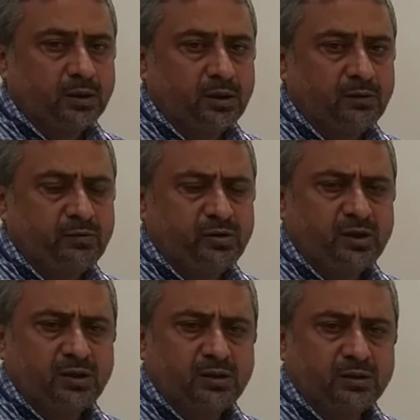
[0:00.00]

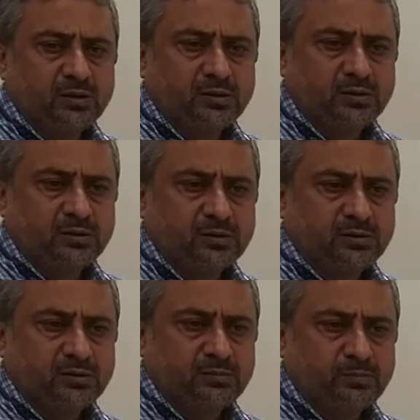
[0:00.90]
Everything,
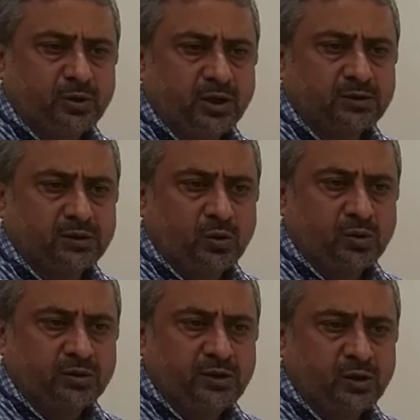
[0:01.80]

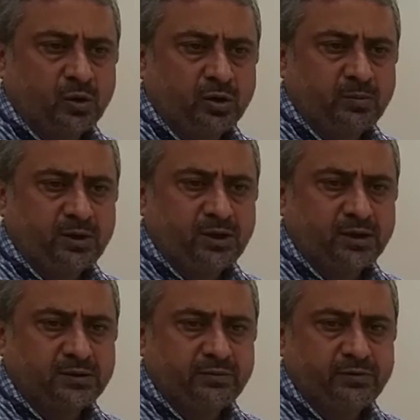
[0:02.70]
all the economic
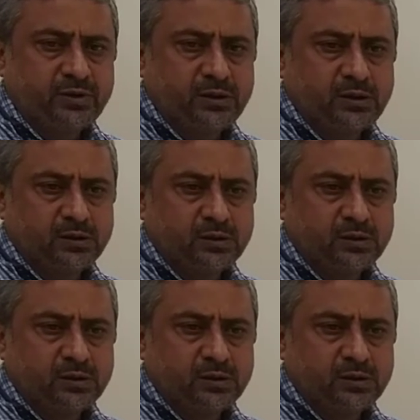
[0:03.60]
activity